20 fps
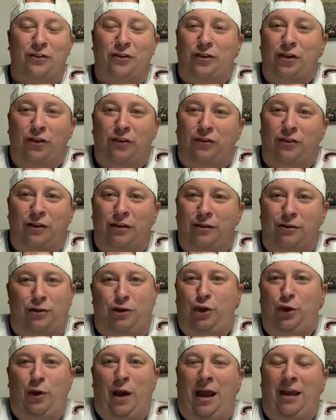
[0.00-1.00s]
Do
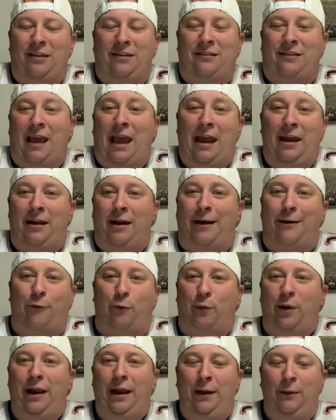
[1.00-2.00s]
you guys can't
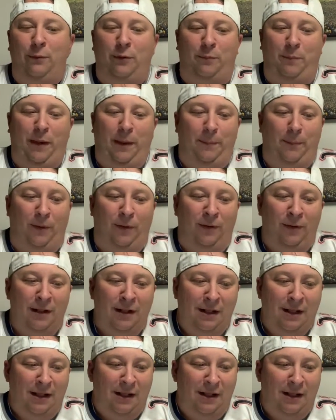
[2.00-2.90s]
agree with people?